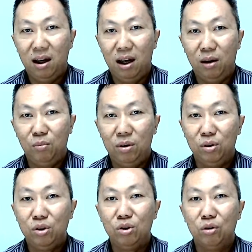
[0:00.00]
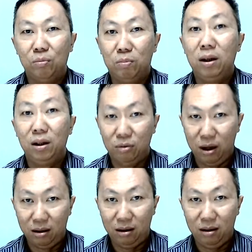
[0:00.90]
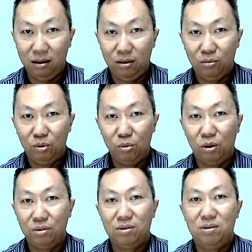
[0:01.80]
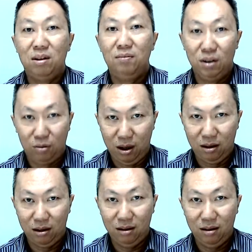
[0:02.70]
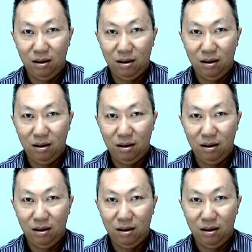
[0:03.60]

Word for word: and we used to play together. We watched TV together.